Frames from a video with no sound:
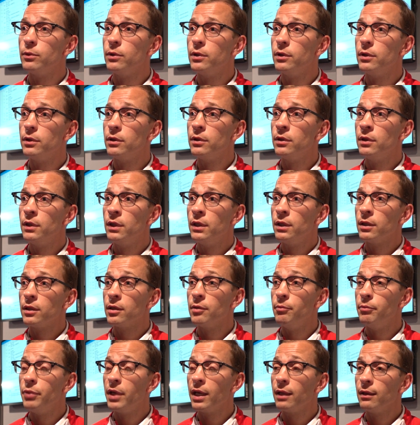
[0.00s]
were
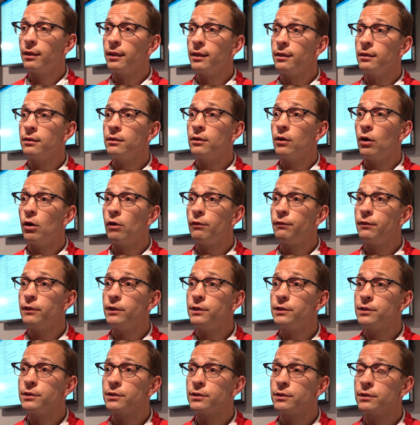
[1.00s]
compelling
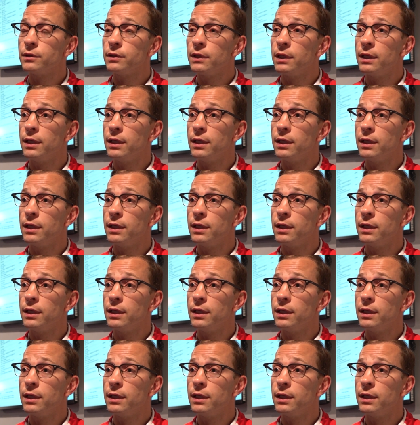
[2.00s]
offers,